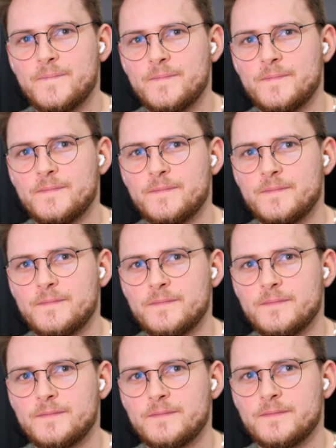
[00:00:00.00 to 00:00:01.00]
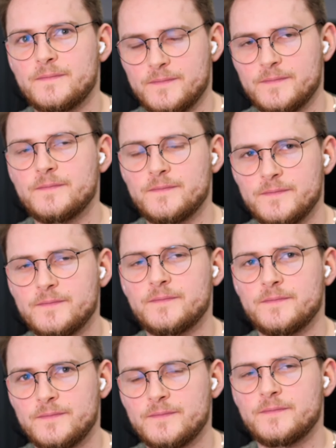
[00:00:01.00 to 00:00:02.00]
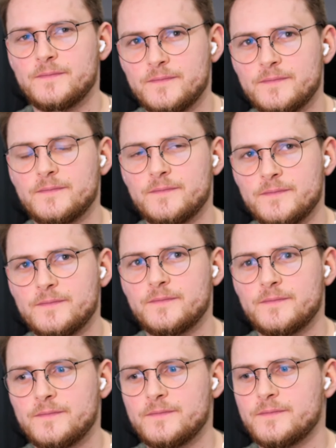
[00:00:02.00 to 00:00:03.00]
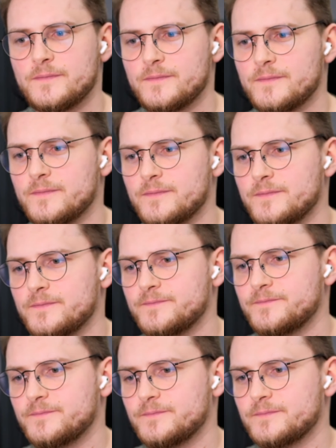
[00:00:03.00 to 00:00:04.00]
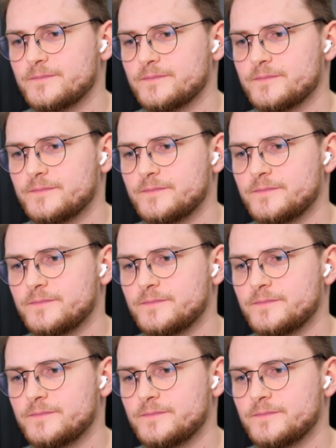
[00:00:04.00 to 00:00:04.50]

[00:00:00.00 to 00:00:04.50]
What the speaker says: This person isn't speaking.